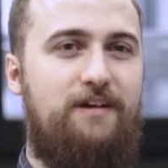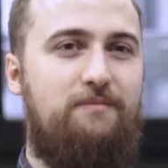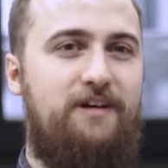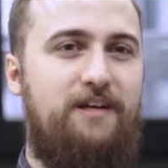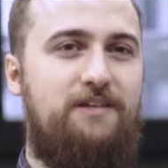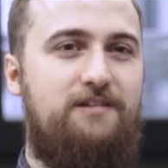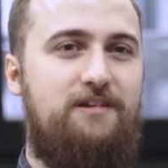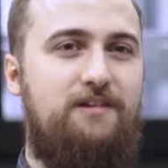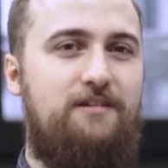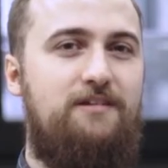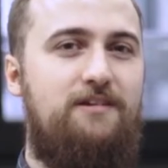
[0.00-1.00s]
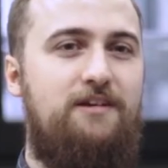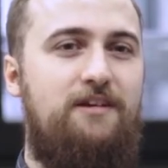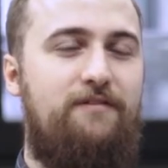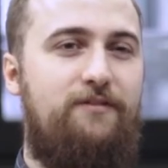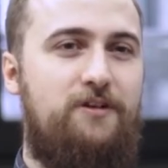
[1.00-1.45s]
that might
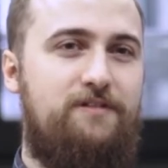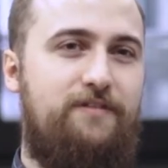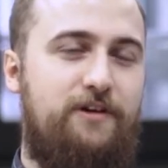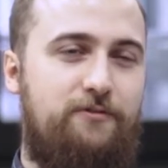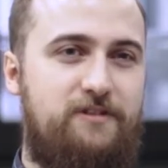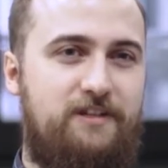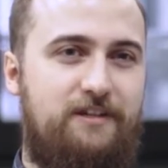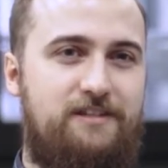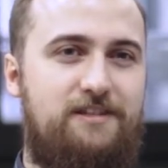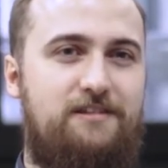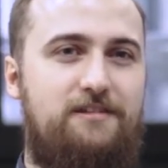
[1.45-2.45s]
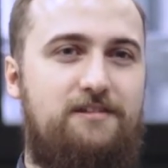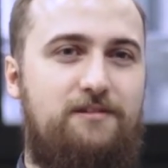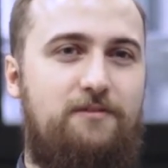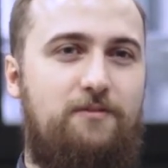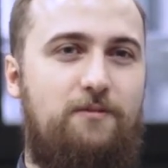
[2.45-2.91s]
falsify your results.
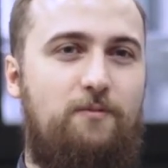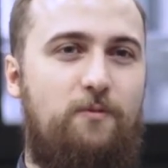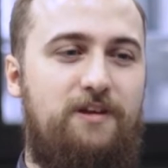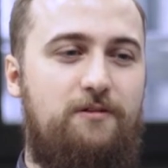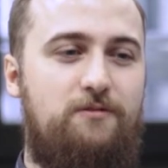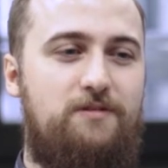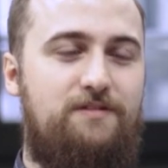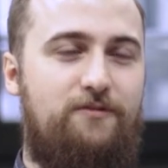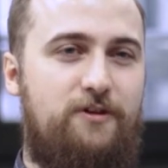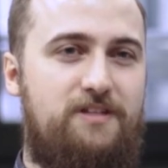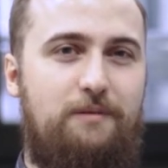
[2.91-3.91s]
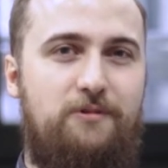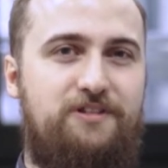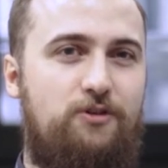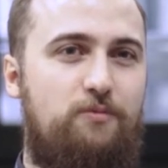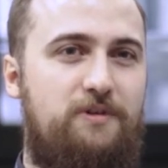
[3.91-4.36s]
So we use, for example,
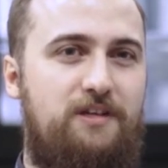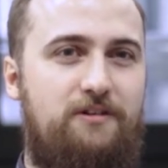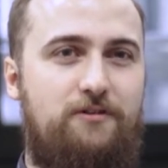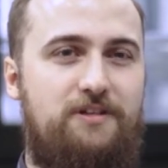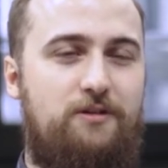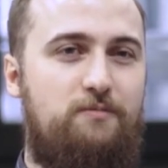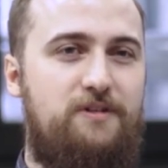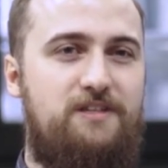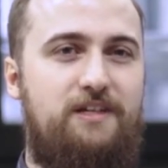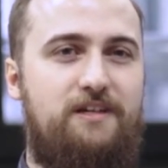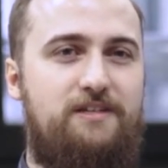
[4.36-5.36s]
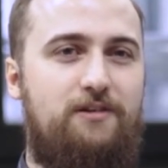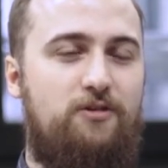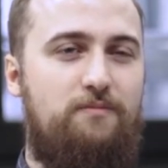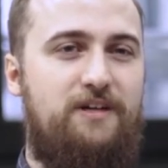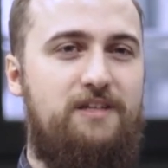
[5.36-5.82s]
DOPE or DOPC as
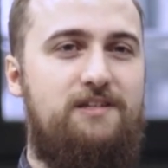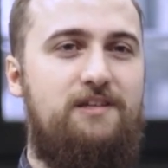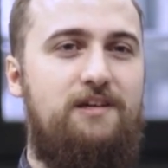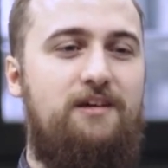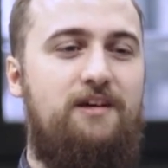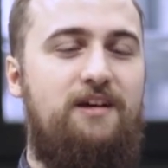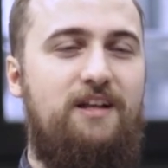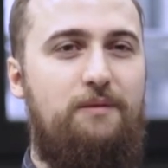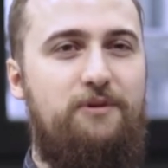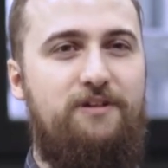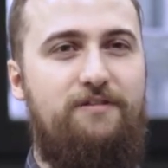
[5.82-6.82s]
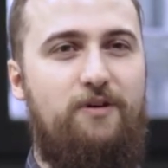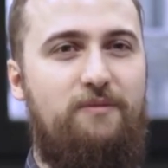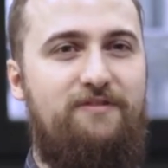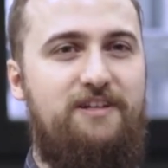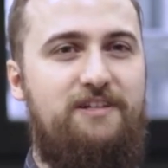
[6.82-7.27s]
our base lipid from
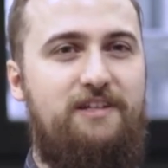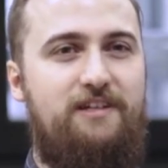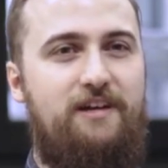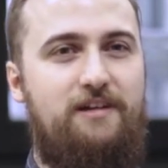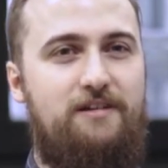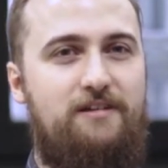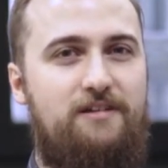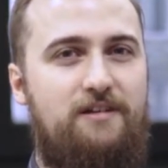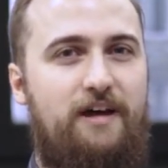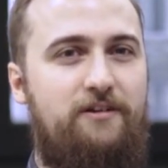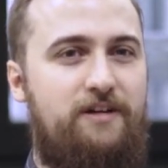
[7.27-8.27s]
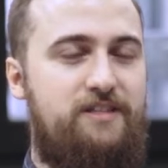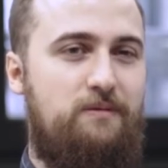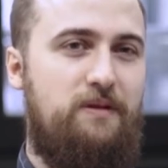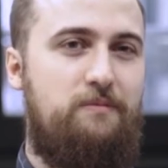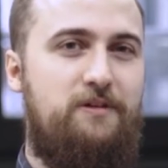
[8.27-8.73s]
Avanti, and
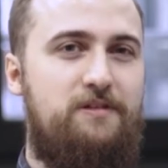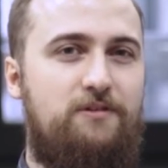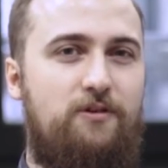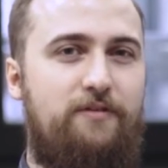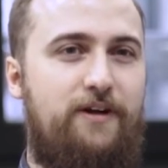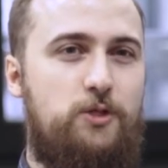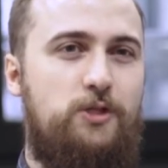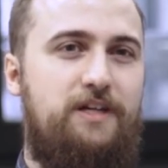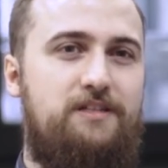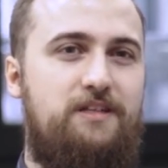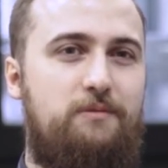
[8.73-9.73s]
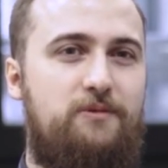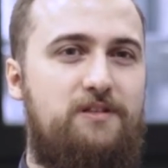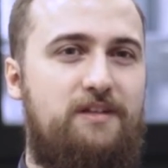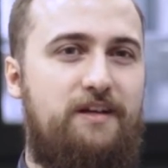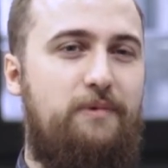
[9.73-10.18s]
ionizable lipids or functionalized
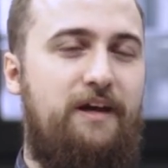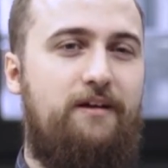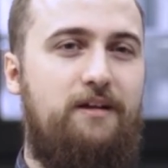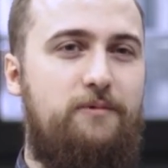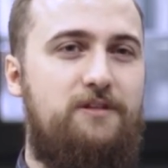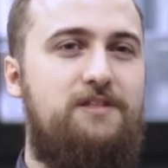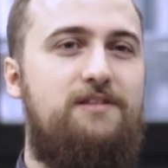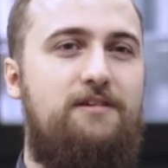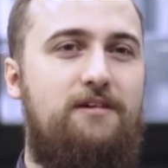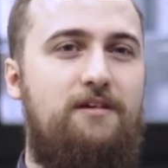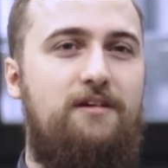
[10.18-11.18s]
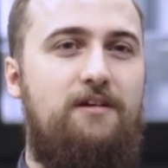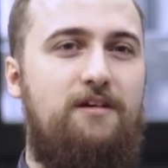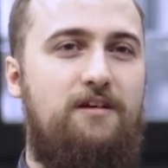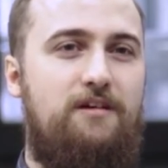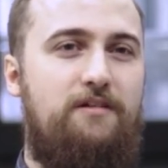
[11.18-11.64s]
lipids like PEG lipids
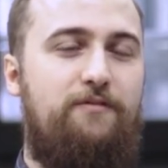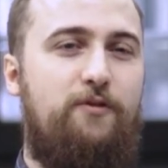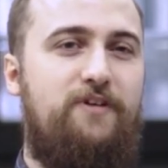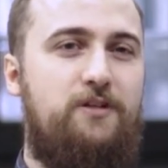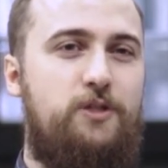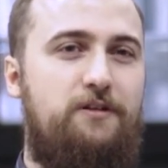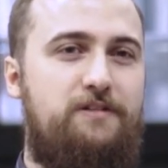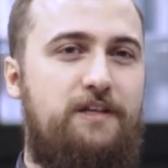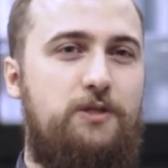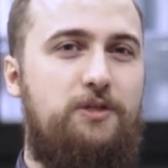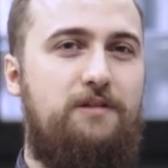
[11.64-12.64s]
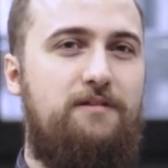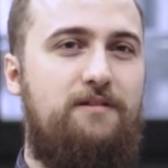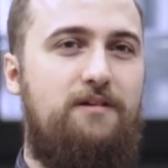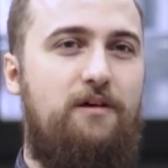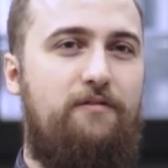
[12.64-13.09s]
for functionalization
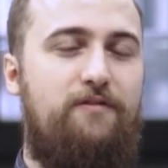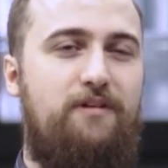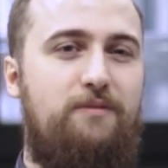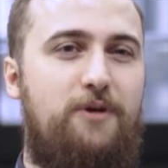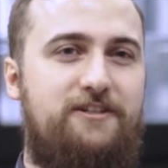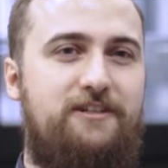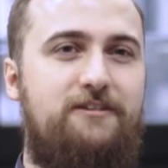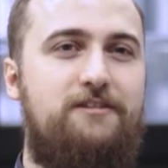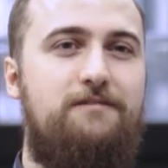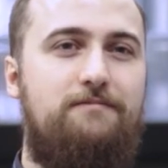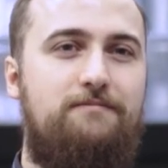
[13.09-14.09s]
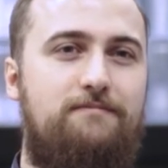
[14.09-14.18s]
of the particles.